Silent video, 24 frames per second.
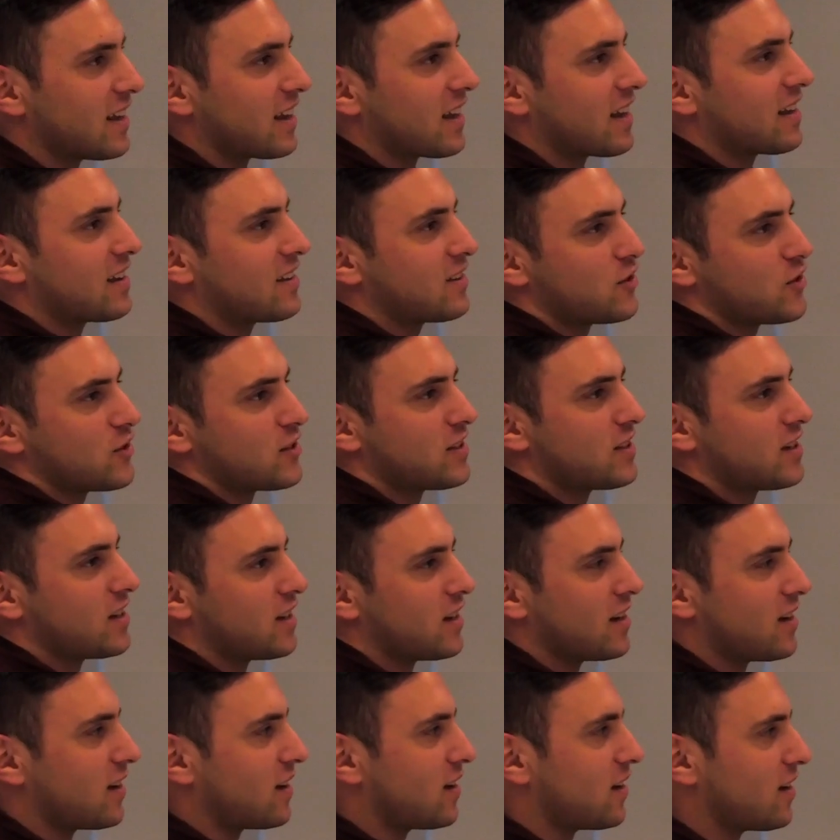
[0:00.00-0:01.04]
like,
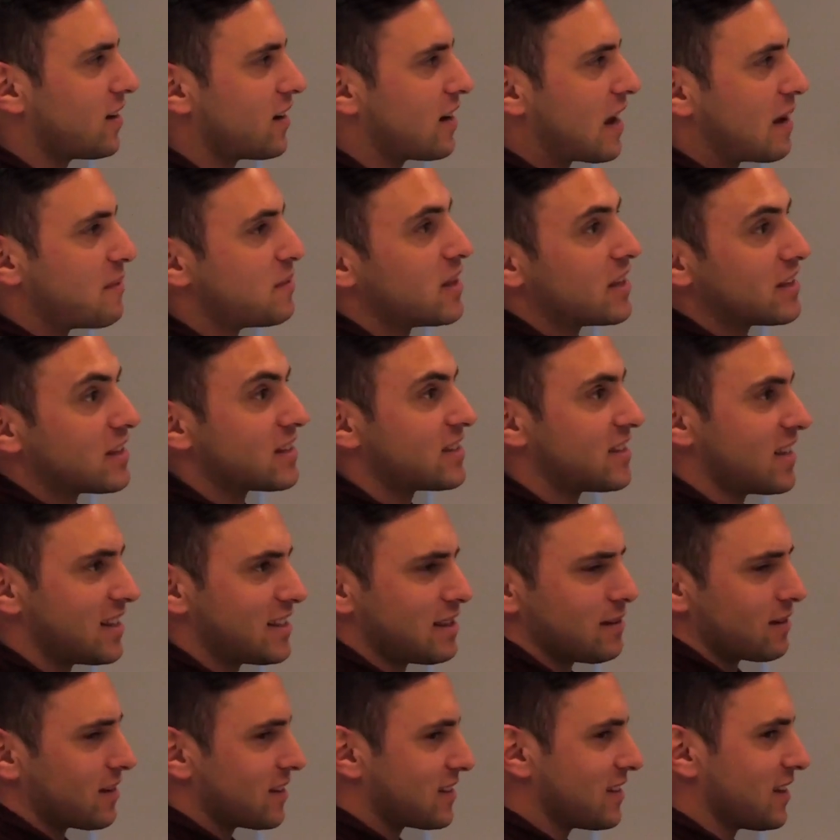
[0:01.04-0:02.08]
then to say
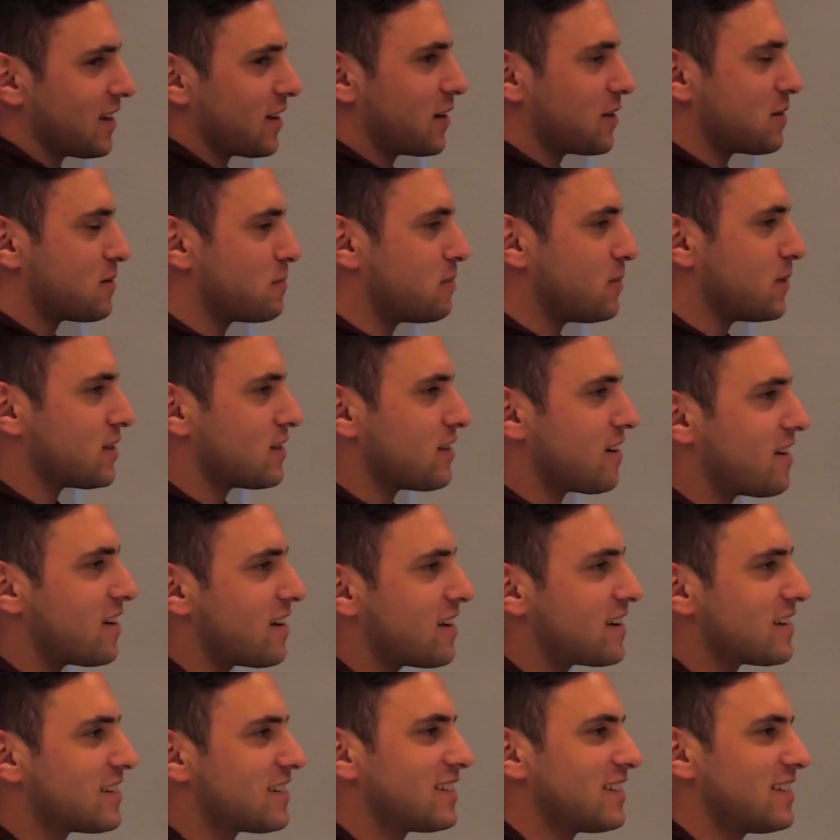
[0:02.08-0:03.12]
something, it's like, it's
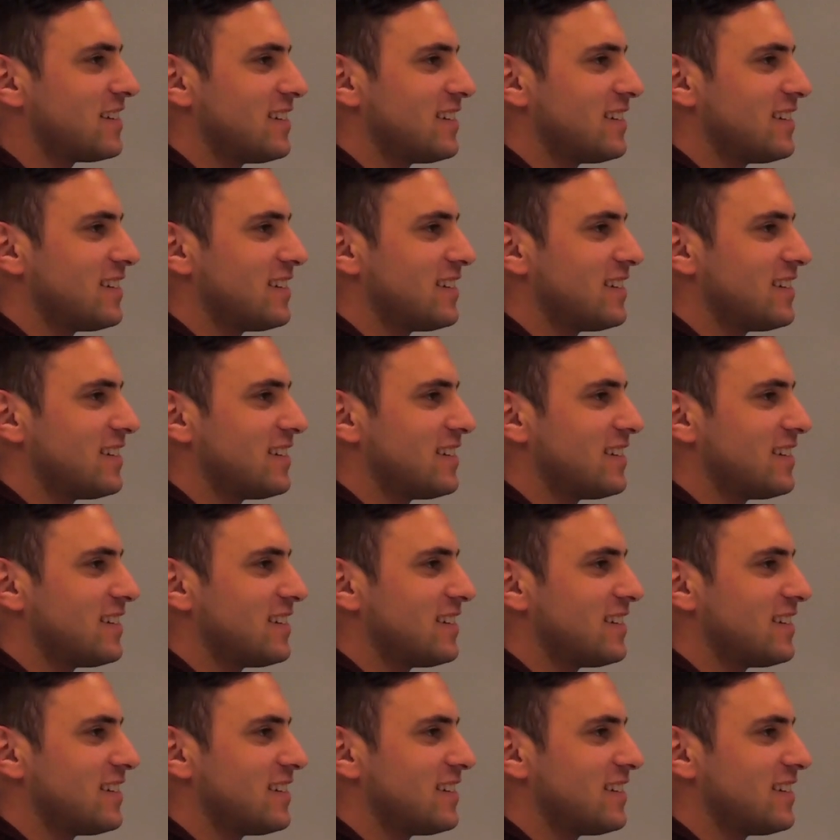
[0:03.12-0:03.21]
bizarre.